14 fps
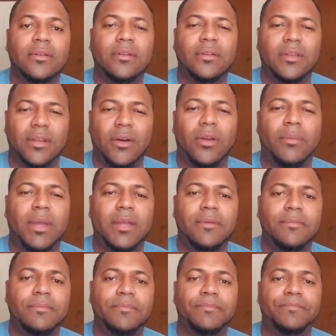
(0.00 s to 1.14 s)
You know what I mean?
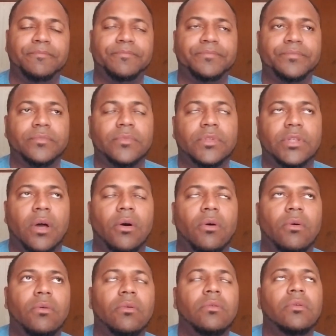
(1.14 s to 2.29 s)

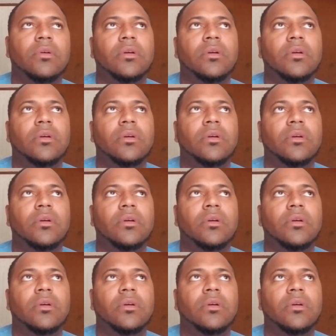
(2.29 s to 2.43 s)
So